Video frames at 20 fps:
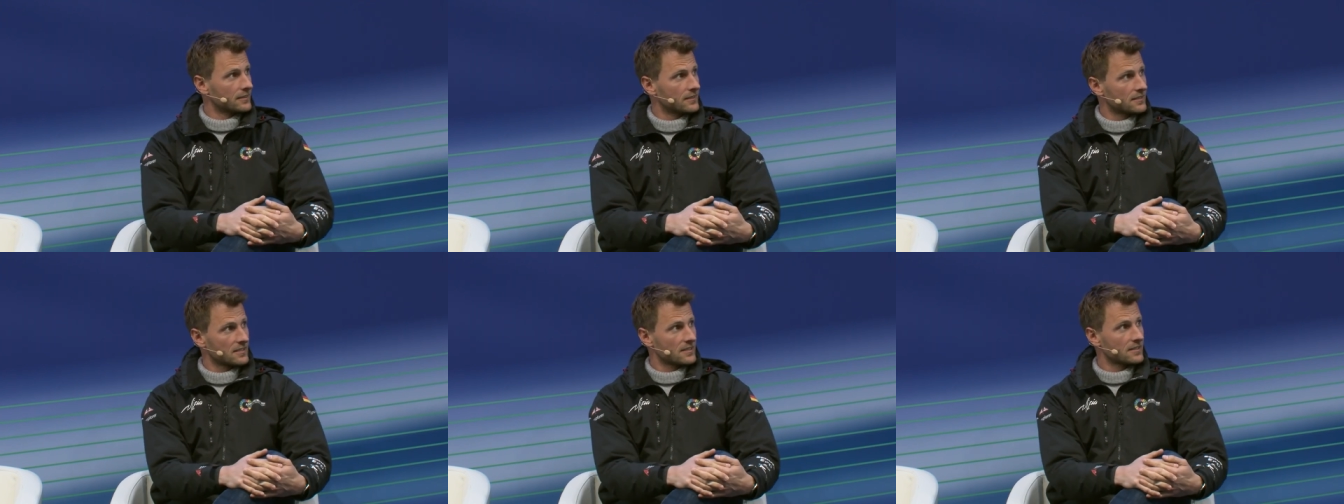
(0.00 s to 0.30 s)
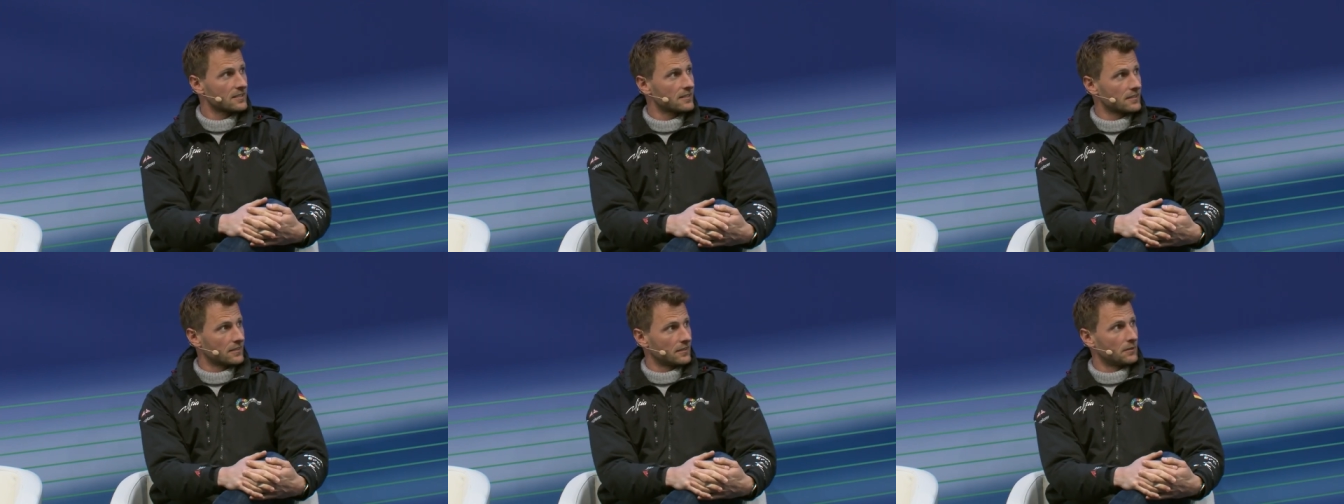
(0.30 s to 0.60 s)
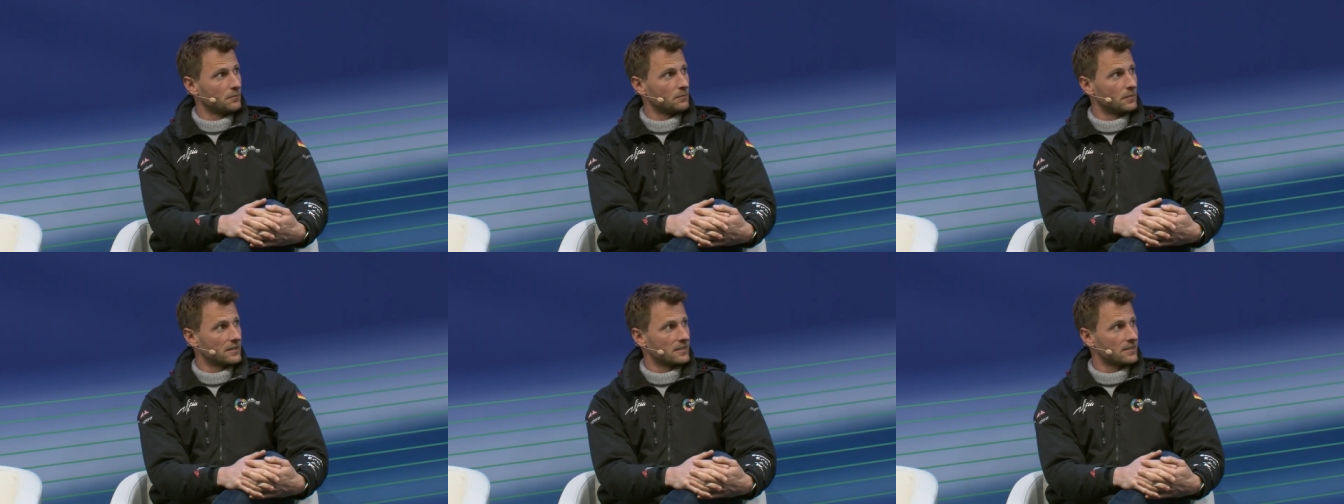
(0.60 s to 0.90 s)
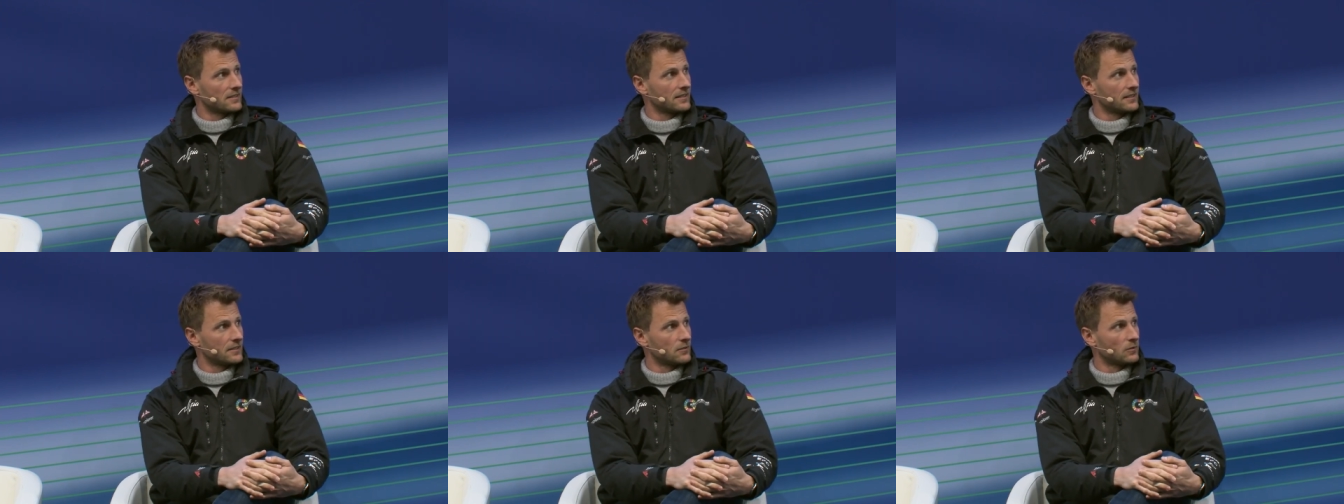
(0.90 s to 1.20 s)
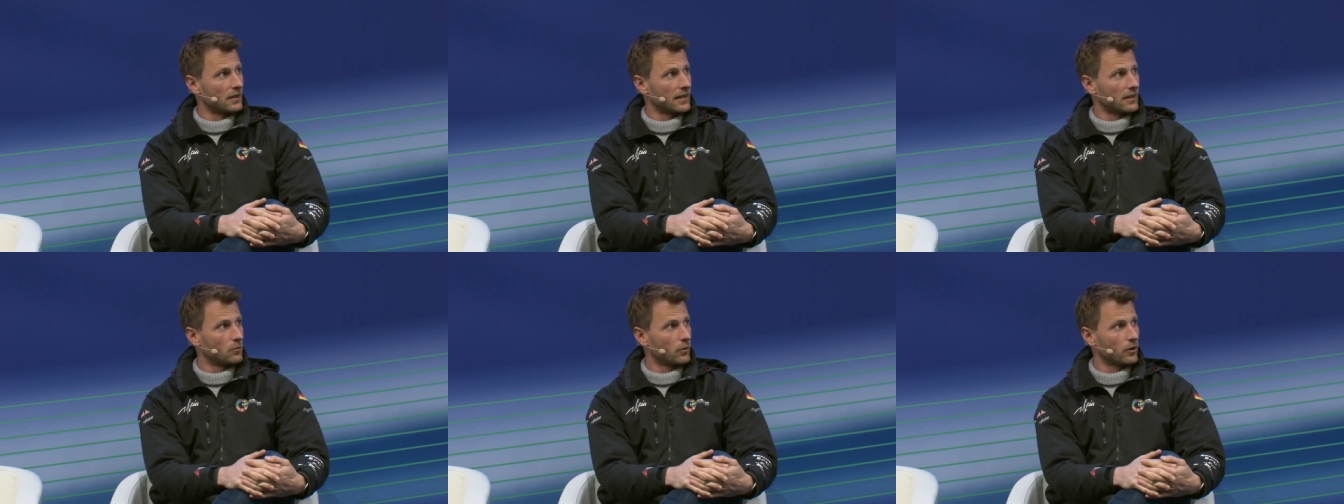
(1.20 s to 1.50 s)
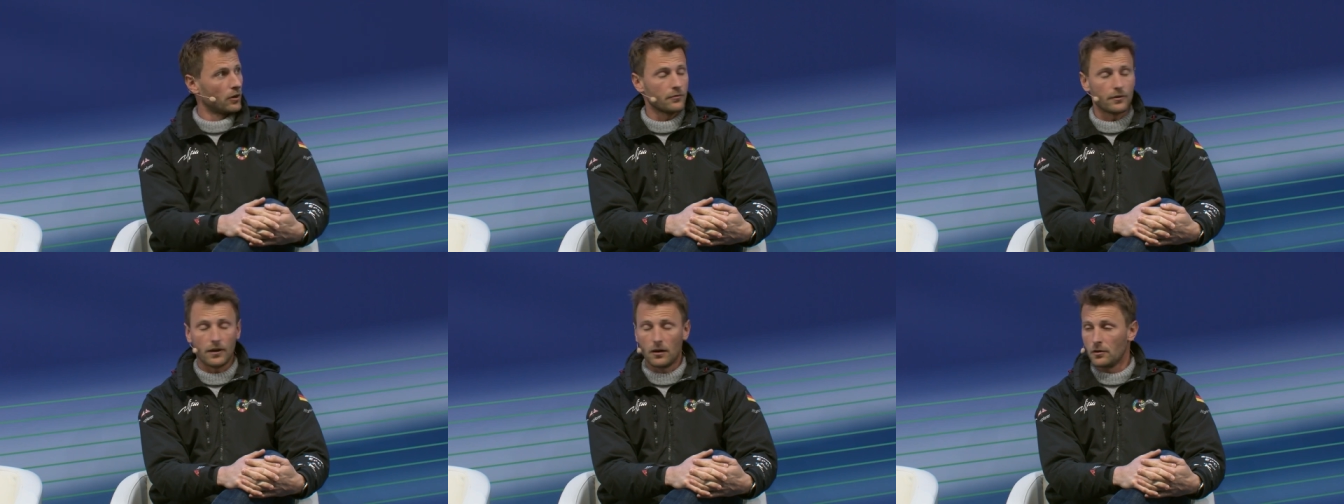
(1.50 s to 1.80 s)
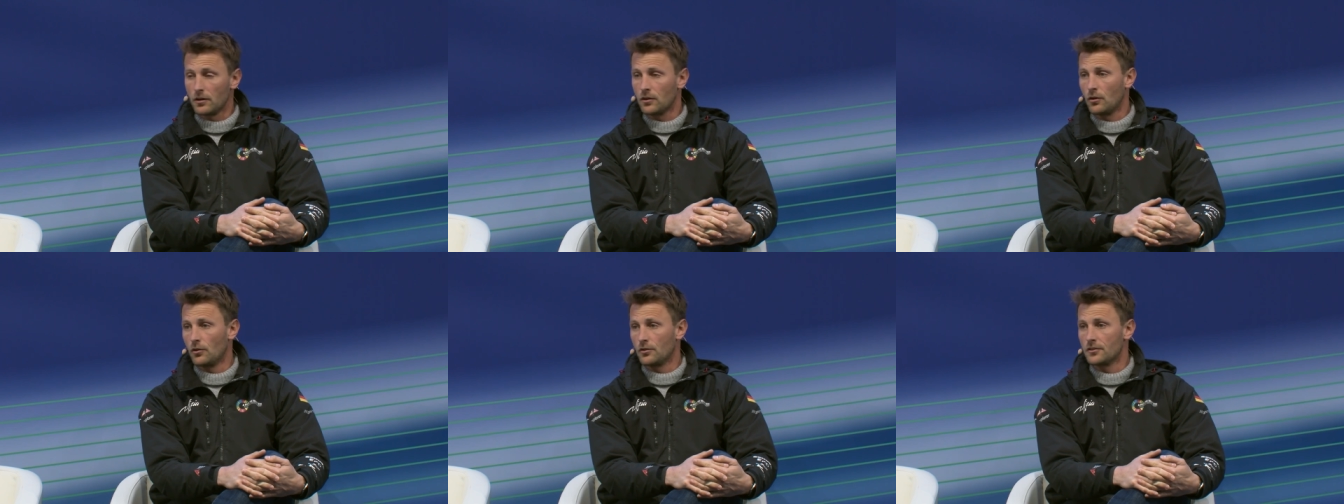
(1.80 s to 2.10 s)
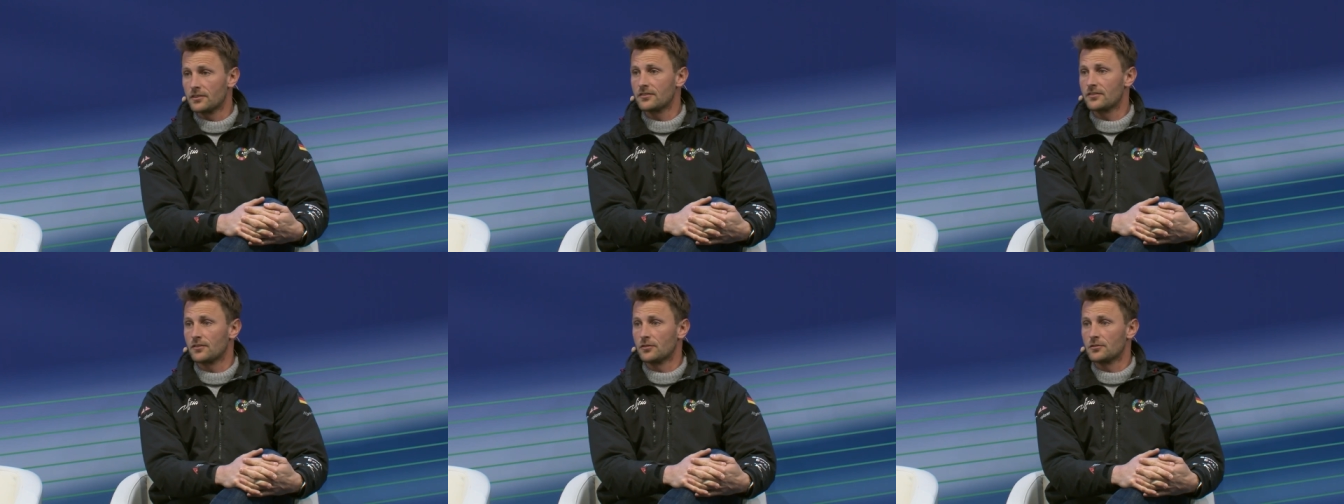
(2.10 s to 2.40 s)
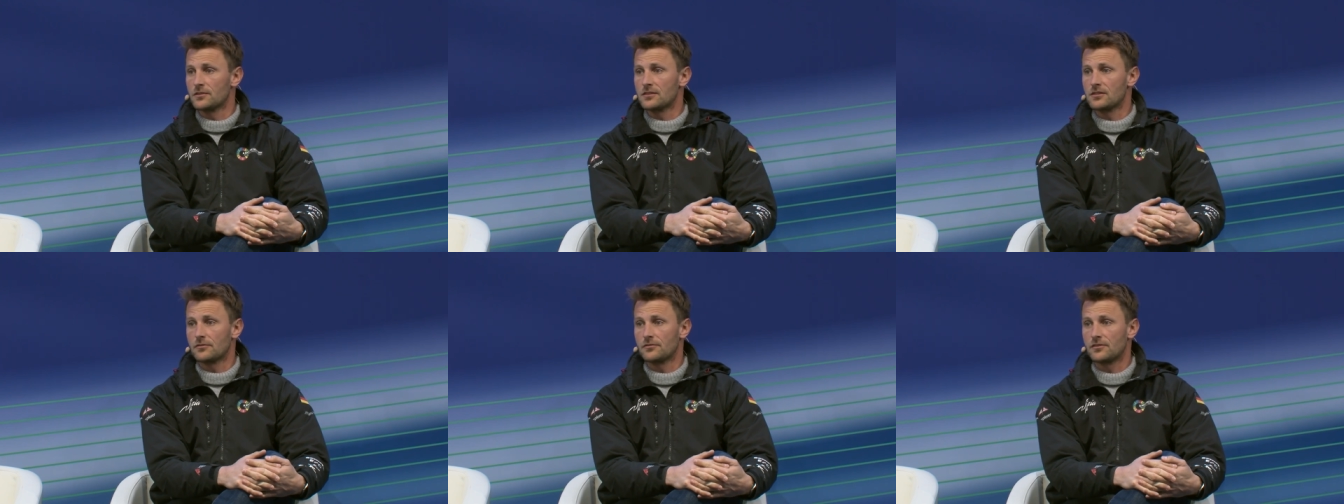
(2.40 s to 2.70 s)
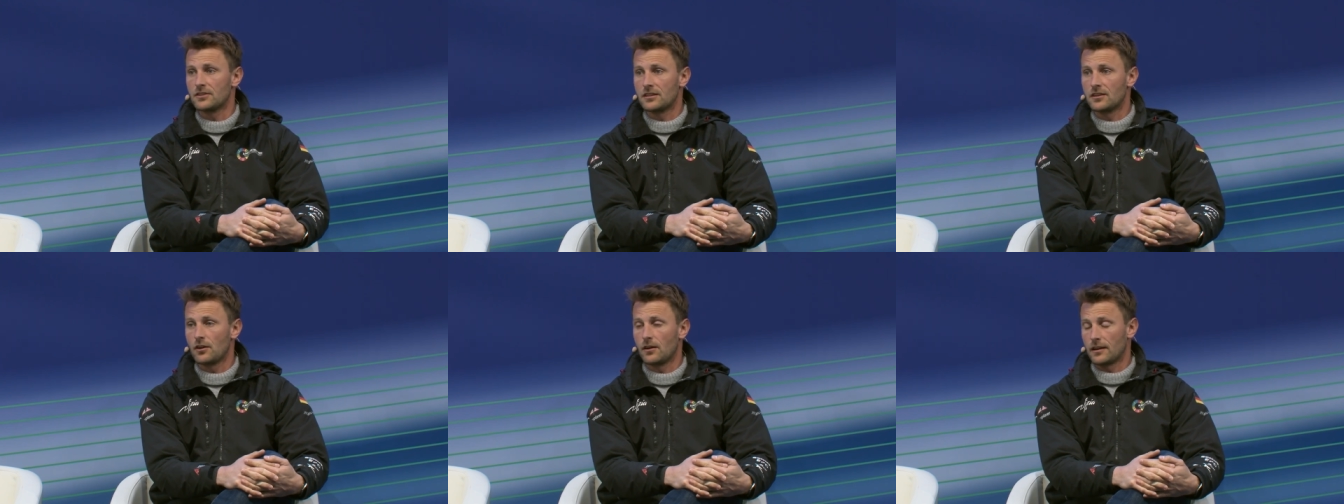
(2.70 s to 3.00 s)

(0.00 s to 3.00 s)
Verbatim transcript: this is uh, basically like one of our cornerstones of the